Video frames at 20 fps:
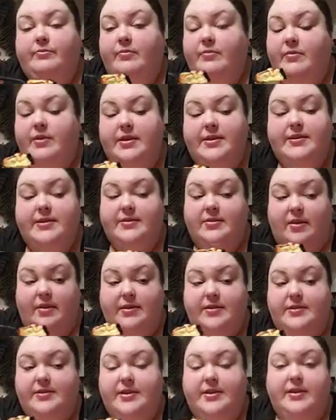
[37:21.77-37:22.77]
This is
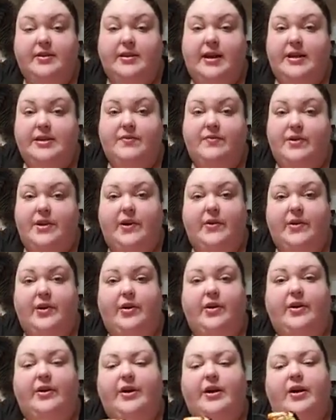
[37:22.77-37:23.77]
honestly the last video
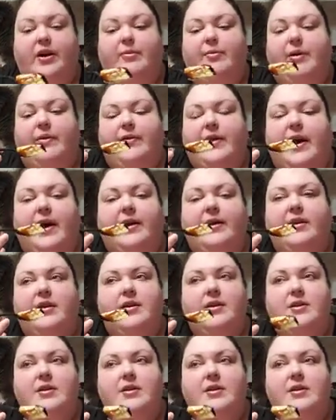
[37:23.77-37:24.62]
you're going to hear about that.